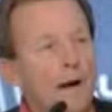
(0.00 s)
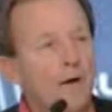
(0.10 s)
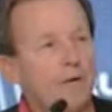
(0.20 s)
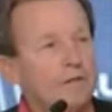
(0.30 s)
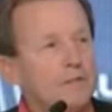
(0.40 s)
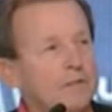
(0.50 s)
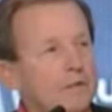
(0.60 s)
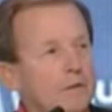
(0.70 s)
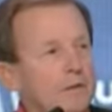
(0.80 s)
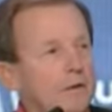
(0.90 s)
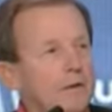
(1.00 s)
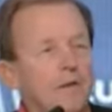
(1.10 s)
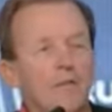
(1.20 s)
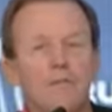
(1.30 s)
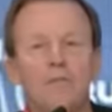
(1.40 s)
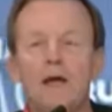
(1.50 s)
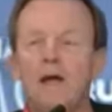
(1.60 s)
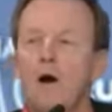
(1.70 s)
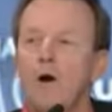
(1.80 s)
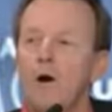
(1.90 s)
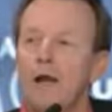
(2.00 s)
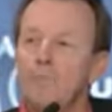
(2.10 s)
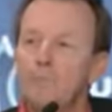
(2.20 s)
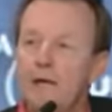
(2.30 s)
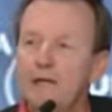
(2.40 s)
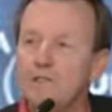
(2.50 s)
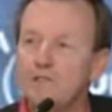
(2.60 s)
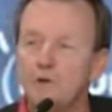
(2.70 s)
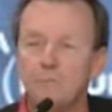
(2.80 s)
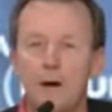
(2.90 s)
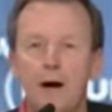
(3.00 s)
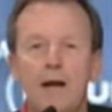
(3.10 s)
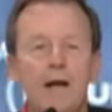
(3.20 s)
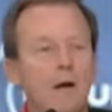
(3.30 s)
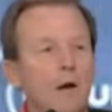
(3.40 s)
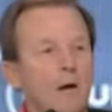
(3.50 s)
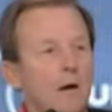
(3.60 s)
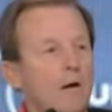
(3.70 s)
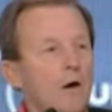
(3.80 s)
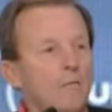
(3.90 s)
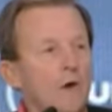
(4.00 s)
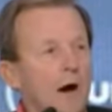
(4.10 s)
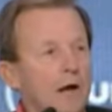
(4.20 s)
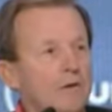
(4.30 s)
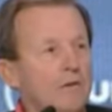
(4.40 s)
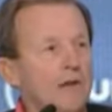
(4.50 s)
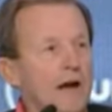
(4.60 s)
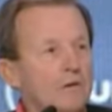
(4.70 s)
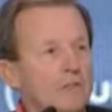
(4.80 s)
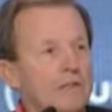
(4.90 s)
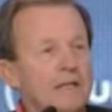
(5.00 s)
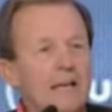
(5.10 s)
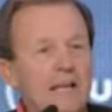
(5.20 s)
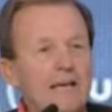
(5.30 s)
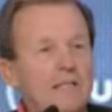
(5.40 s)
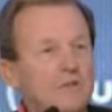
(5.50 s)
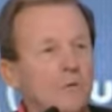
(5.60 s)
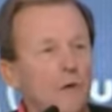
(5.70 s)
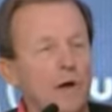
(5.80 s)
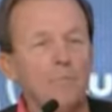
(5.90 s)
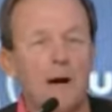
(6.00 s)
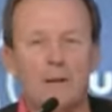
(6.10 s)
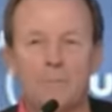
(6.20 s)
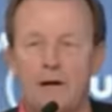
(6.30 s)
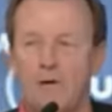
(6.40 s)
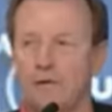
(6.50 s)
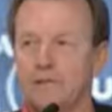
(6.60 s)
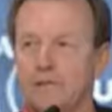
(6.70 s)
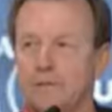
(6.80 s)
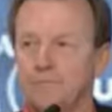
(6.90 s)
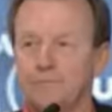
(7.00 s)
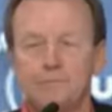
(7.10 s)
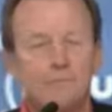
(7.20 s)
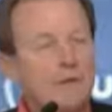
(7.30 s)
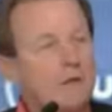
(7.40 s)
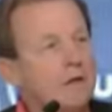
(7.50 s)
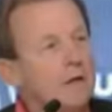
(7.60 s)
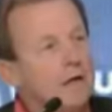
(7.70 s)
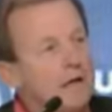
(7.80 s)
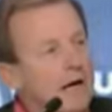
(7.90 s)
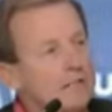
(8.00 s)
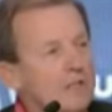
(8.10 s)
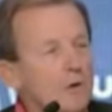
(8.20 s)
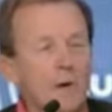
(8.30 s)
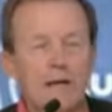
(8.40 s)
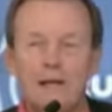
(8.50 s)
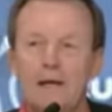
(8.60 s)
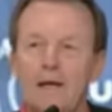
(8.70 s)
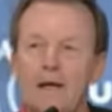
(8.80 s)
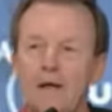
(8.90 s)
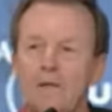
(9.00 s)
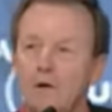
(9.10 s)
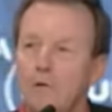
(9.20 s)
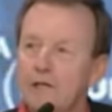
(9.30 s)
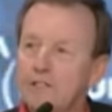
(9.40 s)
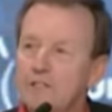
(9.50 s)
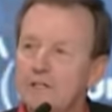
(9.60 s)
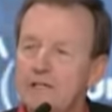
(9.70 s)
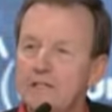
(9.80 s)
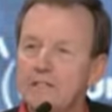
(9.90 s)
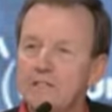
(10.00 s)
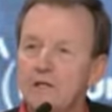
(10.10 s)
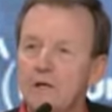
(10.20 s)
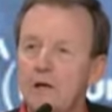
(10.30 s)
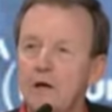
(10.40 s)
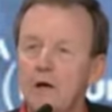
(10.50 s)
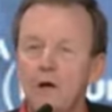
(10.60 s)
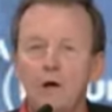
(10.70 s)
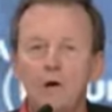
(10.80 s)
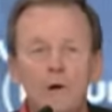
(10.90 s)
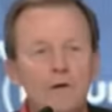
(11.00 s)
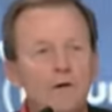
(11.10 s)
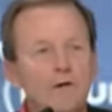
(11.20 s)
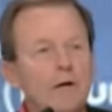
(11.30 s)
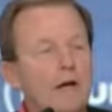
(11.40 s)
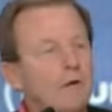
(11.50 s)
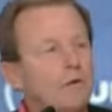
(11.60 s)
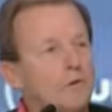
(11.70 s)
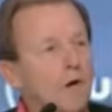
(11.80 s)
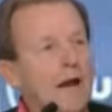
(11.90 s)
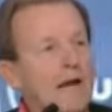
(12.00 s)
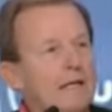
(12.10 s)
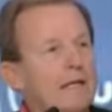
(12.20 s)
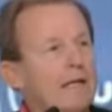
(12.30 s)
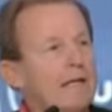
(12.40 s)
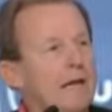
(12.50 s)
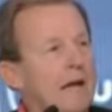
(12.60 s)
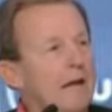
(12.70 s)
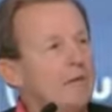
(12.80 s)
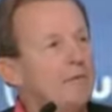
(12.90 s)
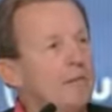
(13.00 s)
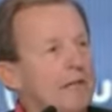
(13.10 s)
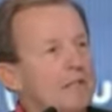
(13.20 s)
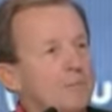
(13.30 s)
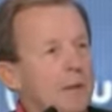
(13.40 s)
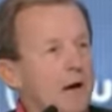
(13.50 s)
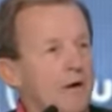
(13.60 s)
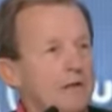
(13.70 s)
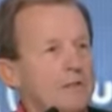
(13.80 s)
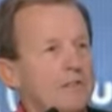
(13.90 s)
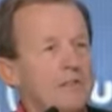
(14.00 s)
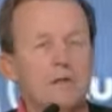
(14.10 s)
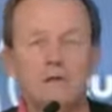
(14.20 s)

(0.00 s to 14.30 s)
parents. They are administered by over 100,000 leagues run by parents. Consequently, the question is, whoever trained and gave these parents